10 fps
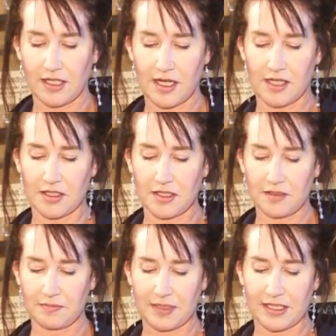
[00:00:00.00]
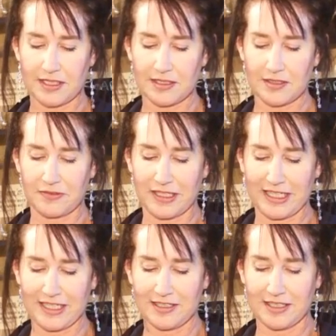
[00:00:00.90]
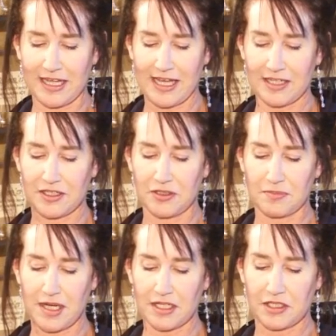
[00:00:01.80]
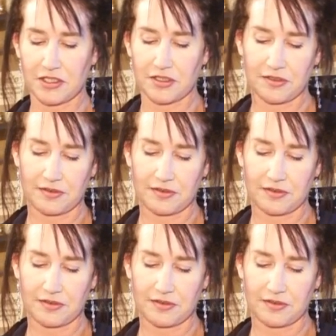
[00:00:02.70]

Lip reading: color because it's very easy to add too much.